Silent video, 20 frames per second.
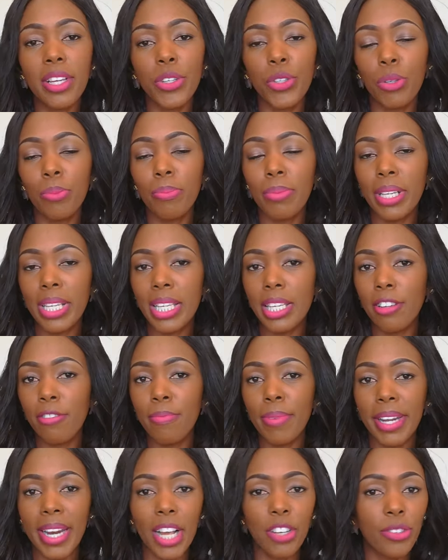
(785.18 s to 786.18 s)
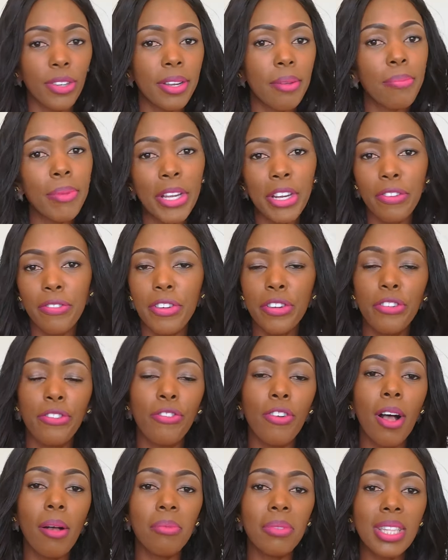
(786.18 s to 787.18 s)
that you believe might actually benefit
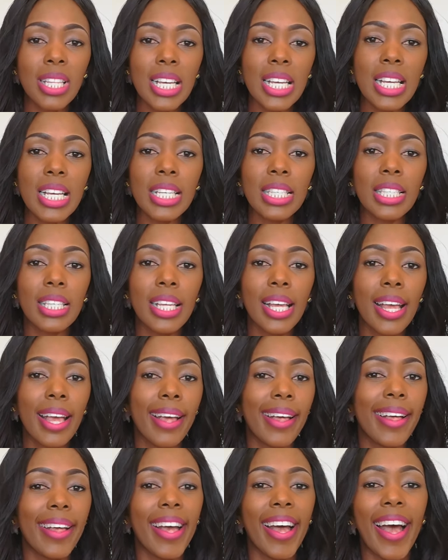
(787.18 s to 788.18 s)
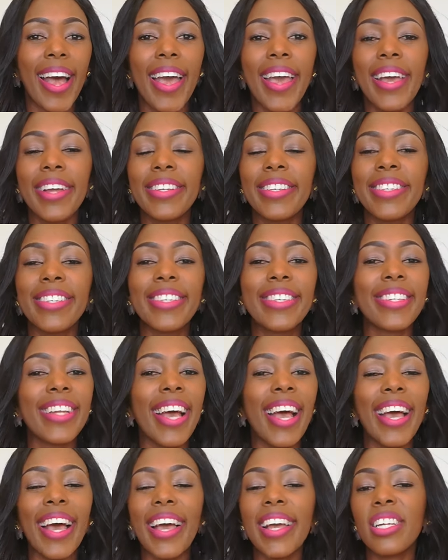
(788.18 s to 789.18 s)
from this. I
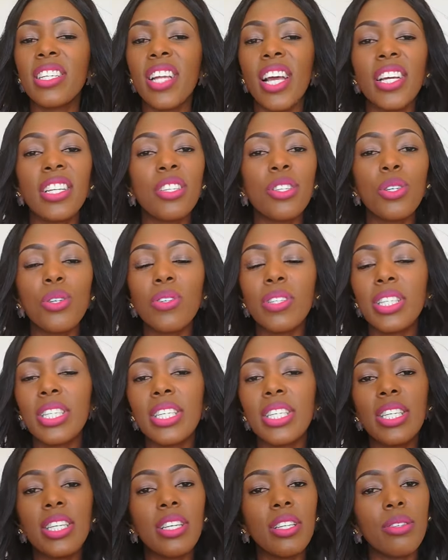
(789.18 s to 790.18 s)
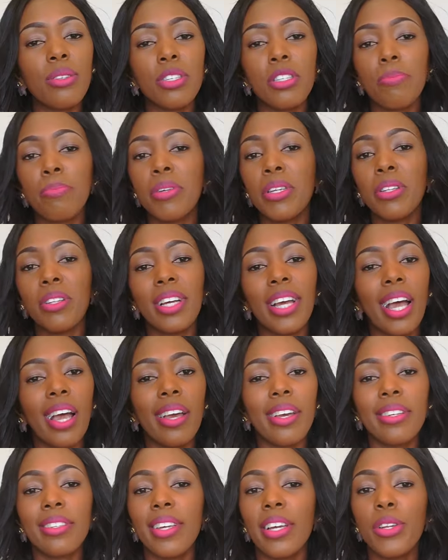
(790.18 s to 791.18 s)
had no tea to spill,
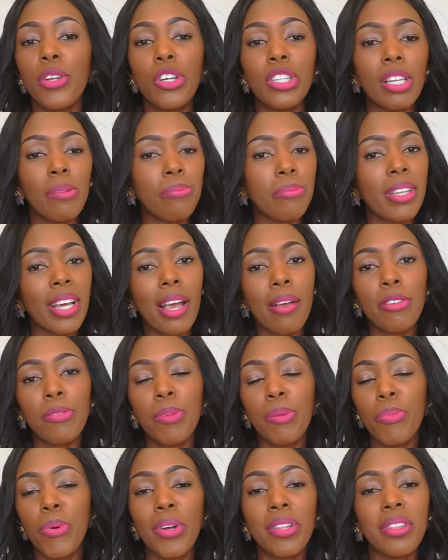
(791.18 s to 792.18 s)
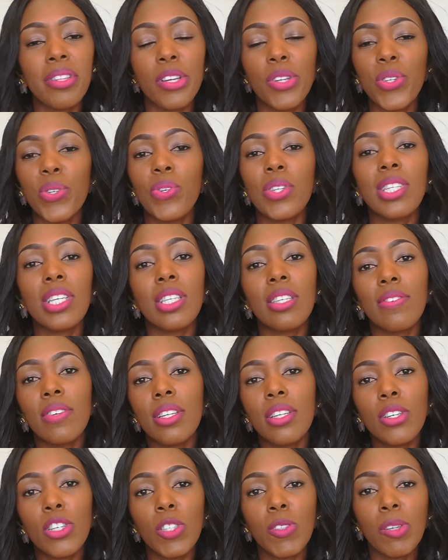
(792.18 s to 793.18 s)
guys. I know sometimes people, when they do these
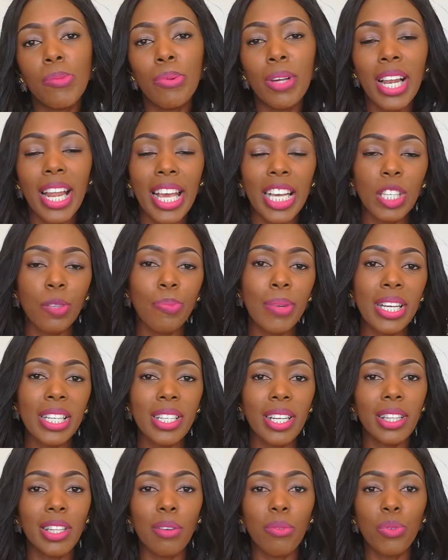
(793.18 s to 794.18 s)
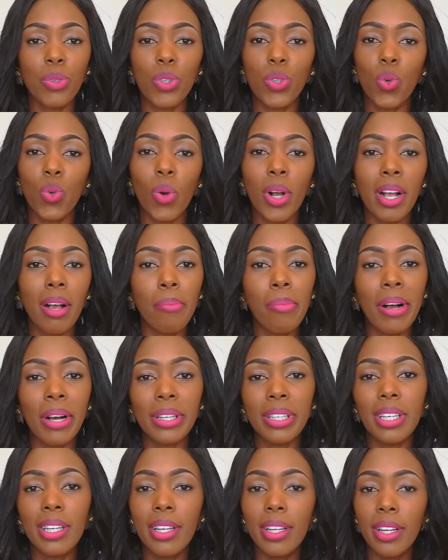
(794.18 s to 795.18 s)
videos, people are expecting them to talk
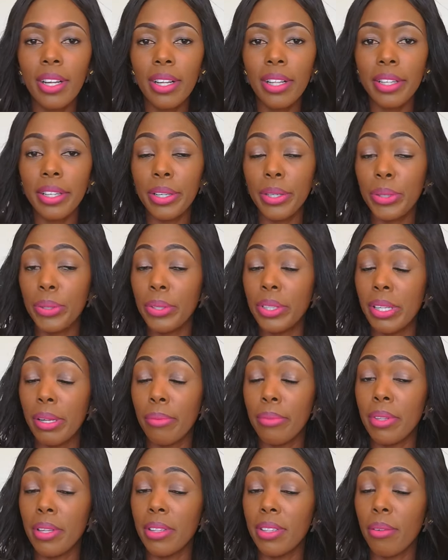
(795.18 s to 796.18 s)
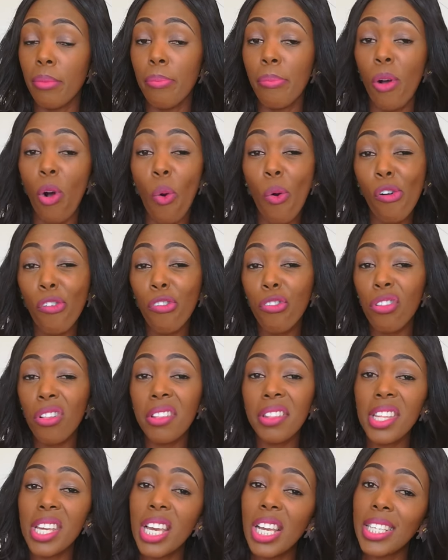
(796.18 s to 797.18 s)
about, you know, the
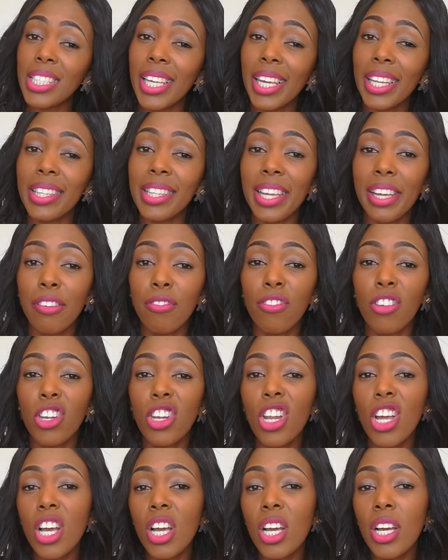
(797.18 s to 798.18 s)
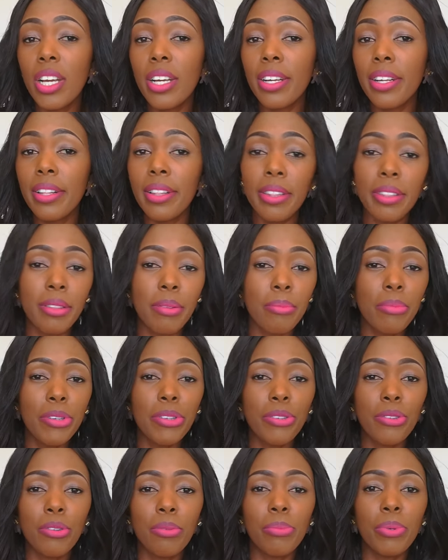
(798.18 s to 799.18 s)
awful things that they've learned, the
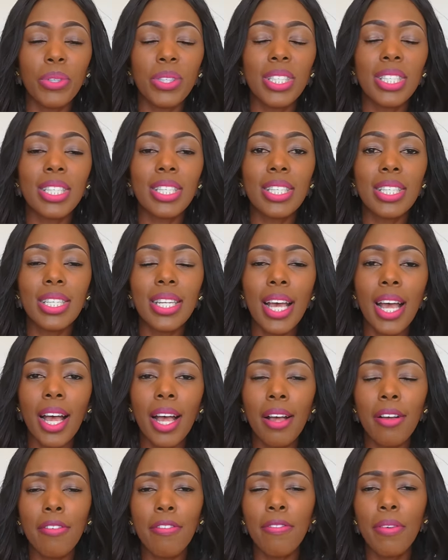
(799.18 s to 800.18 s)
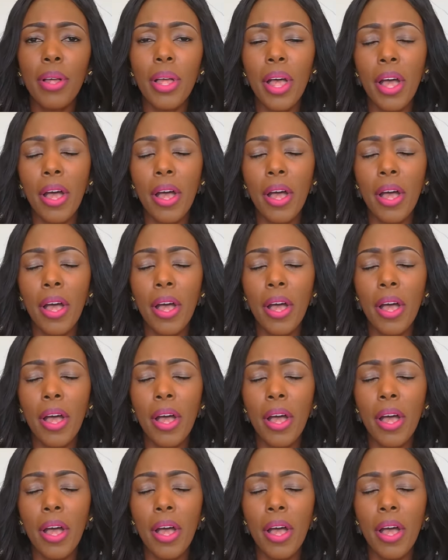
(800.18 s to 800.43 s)
miserable stuff.